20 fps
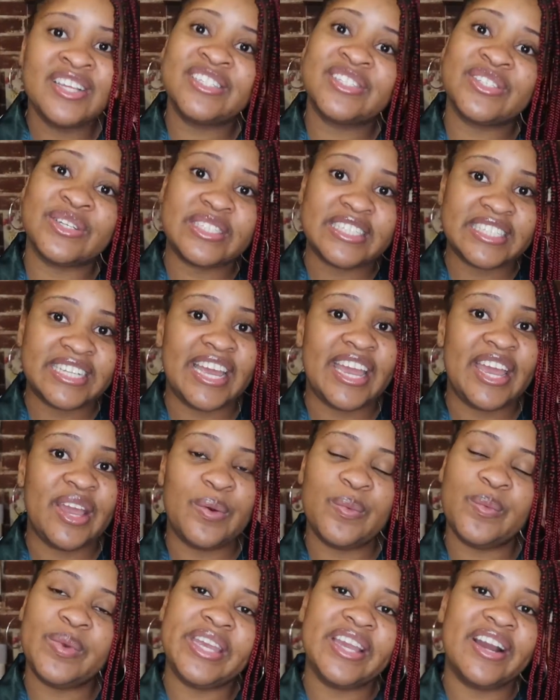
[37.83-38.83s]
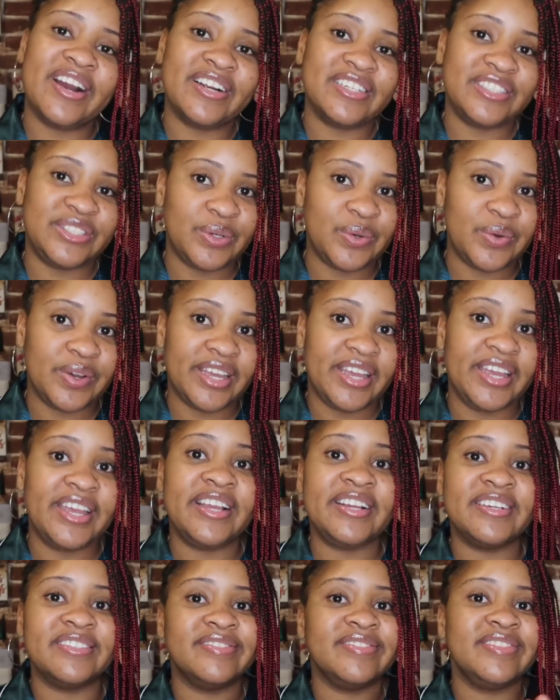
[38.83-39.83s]
So today we are
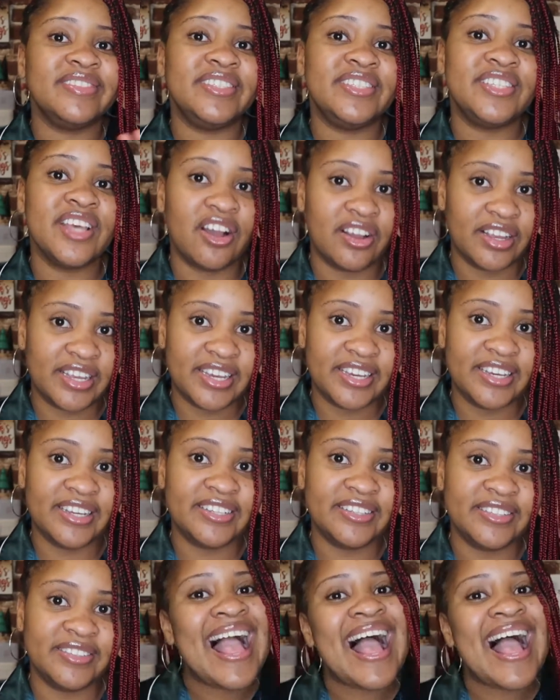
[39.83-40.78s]
doing Dunkin'.